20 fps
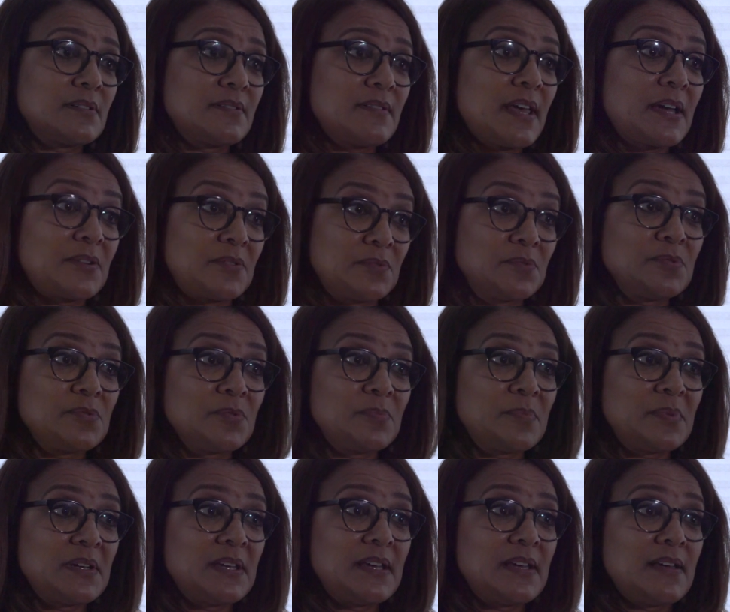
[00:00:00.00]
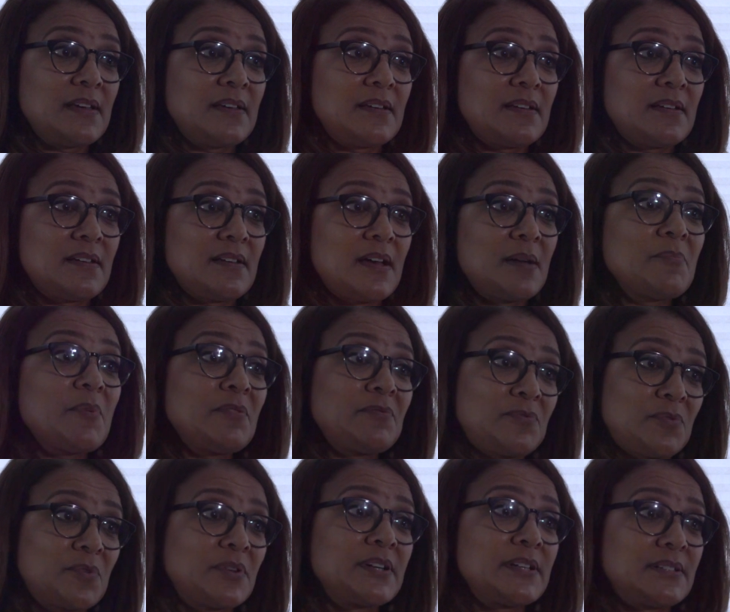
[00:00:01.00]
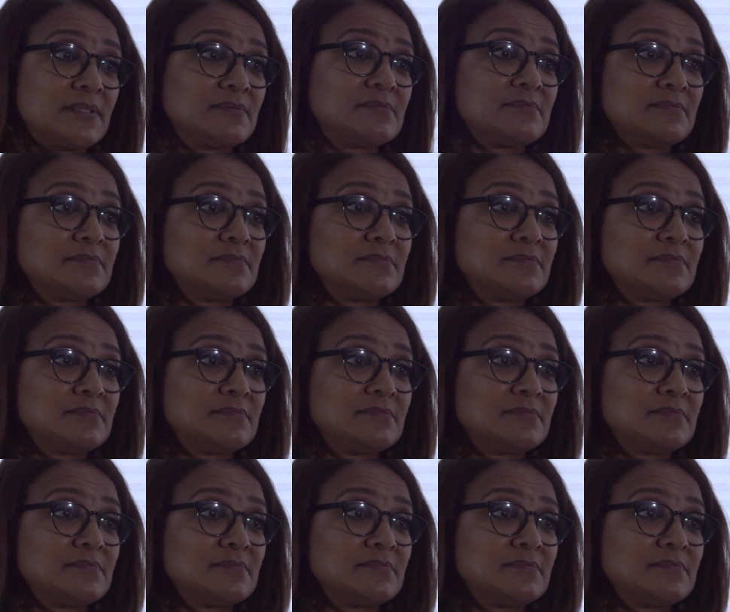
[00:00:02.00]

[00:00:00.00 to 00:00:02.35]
that group, I'm all for it.